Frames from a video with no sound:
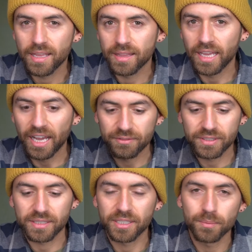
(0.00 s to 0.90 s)
they have
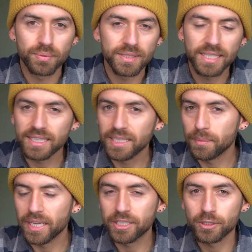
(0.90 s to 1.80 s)
to completely
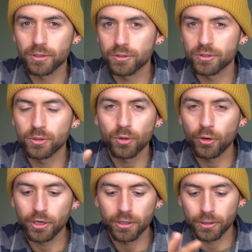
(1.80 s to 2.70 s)
make sure there's no
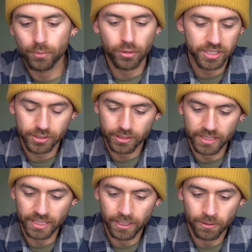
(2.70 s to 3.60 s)
oil or moisture
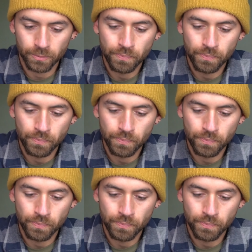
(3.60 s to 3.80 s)
on there.